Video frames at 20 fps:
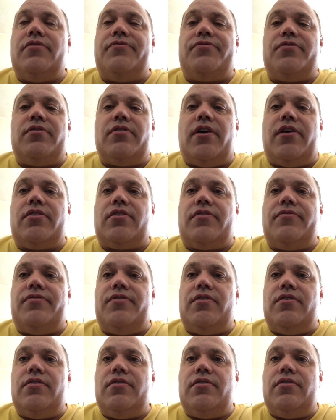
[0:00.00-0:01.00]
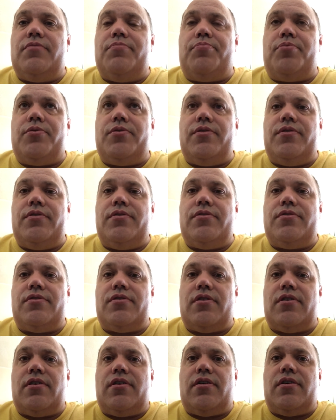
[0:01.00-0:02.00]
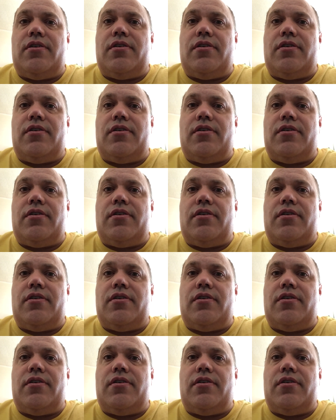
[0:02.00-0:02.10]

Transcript: if you liked the video, please